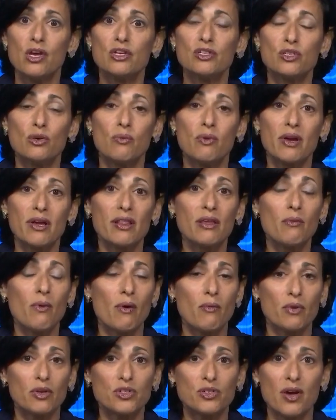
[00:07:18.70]
So really what
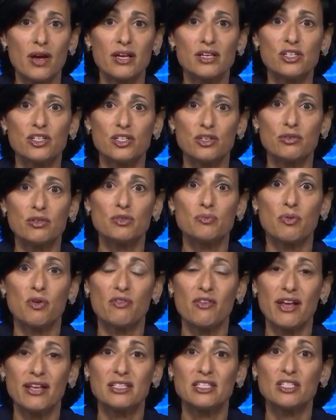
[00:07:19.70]
we're trying to do is
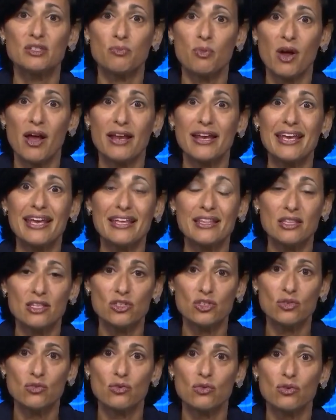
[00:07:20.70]
prevent spread in the
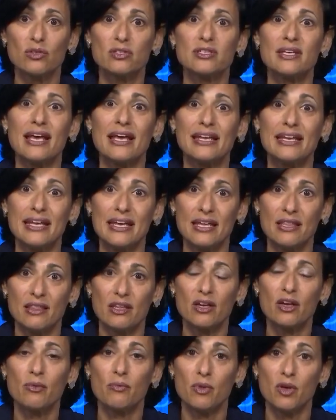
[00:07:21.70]
schools and in the
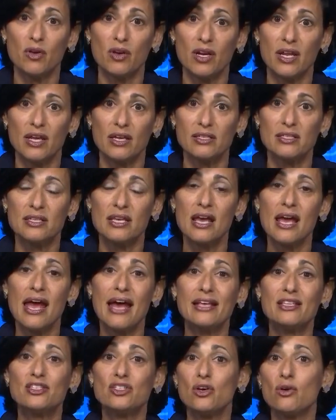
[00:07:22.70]
communities.
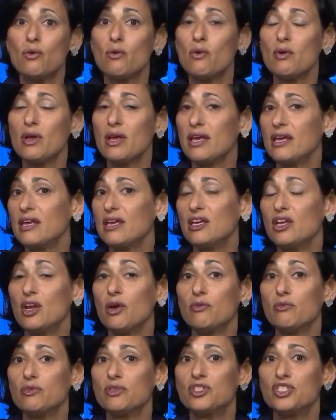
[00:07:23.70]
And so, you
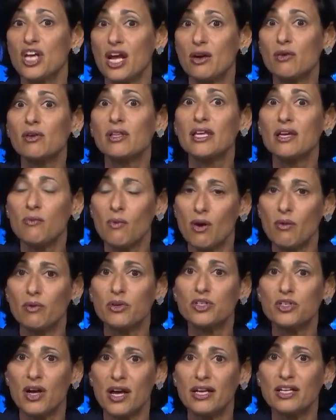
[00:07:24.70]
know, generally what we're
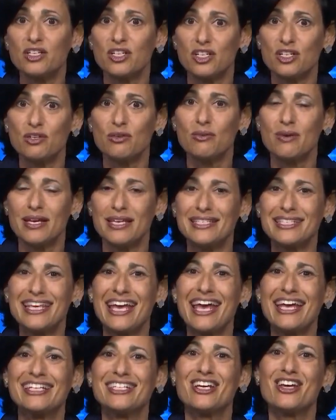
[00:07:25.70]
trying to do is
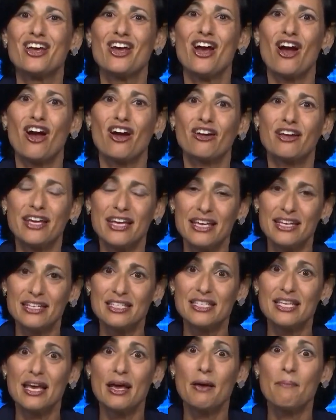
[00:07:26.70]
get our
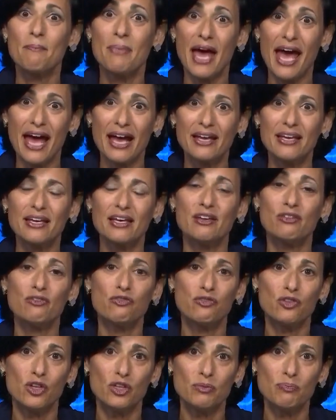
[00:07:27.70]
kids back in
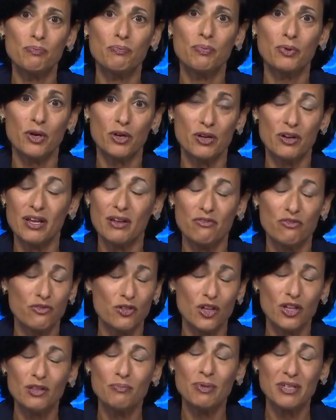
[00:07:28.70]

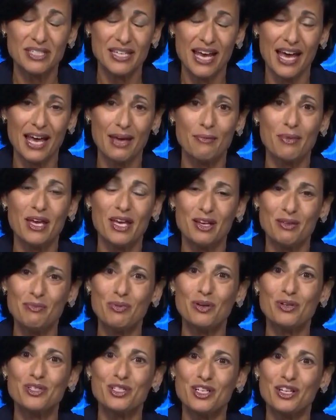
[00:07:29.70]
full-time
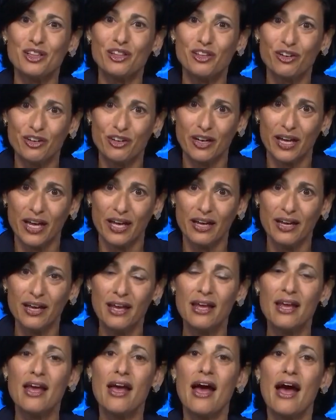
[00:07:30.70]
in-person learning,
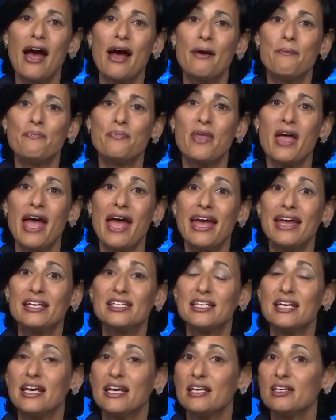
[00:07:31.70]
and
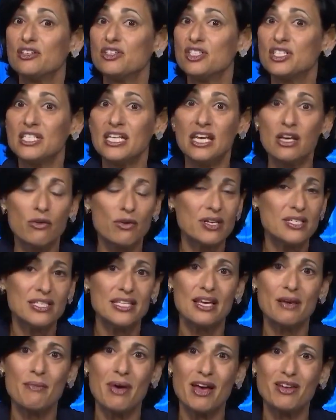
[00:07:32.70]
to decrease the
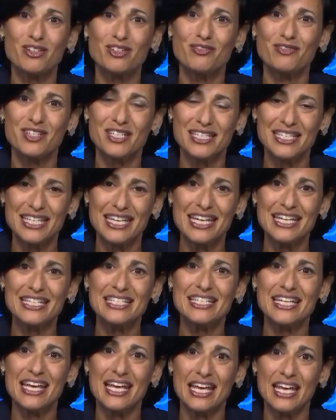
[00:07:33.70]
amount of disease
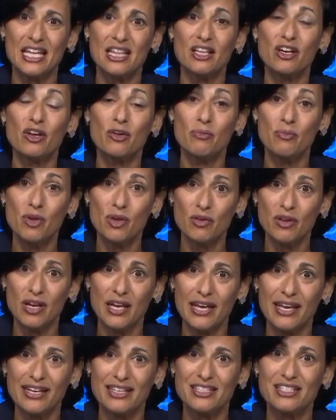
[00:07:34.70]
in the
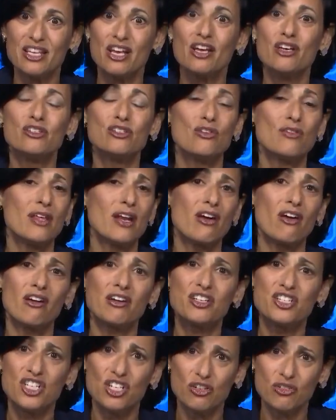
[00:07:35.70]
communities so that our
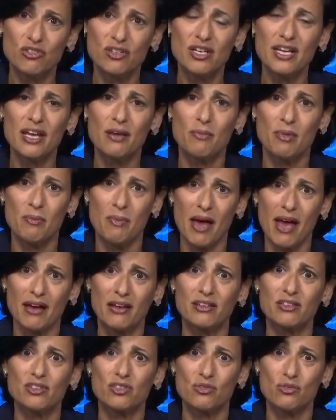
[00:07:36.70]
children can be back
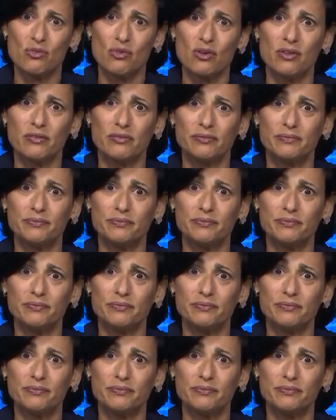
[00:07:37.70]
in school.